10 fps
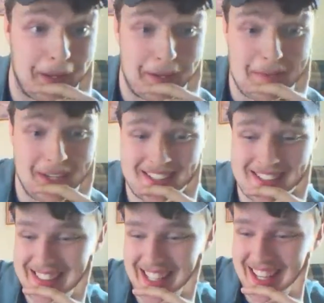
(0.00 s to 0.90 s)

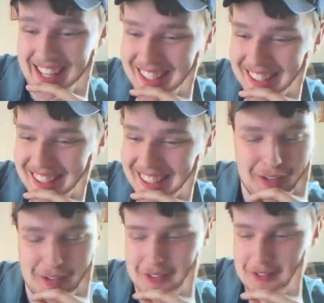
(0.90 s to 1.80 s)
Anybody?
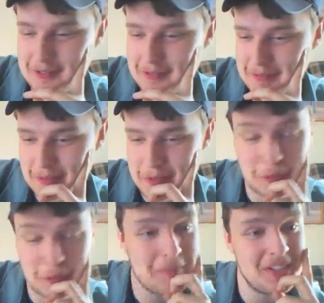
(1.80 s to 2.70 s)
I want our
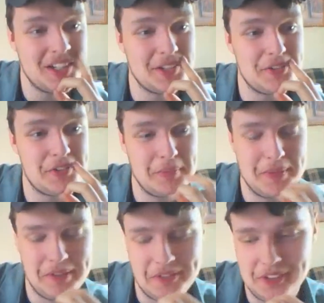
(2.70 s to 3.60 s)
last 3 minutes
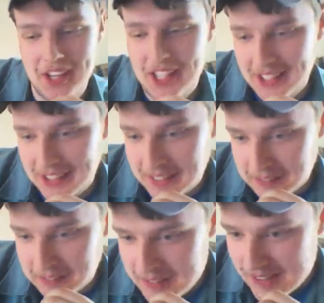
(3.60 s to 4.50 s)
to be silent.
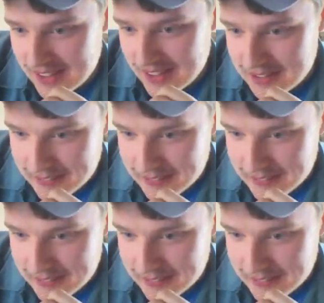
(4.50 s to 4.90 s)
Jeez.